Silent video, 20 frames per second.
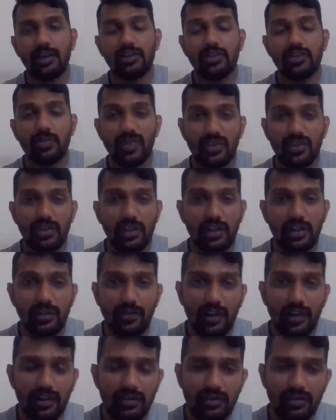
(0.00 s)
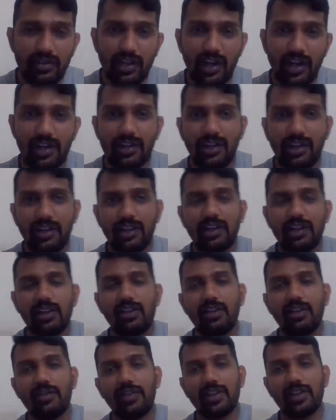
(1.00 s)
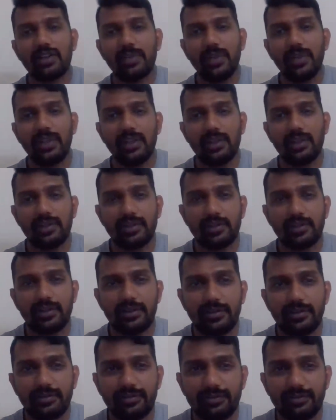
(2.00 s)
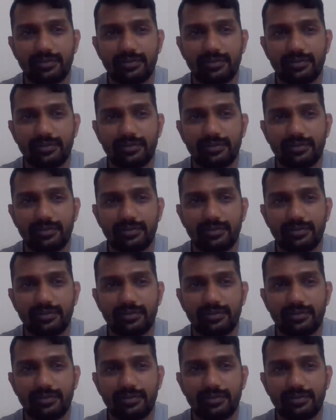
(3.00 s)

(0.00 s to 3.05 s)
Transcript: Especially when you start gaining a lot of experience.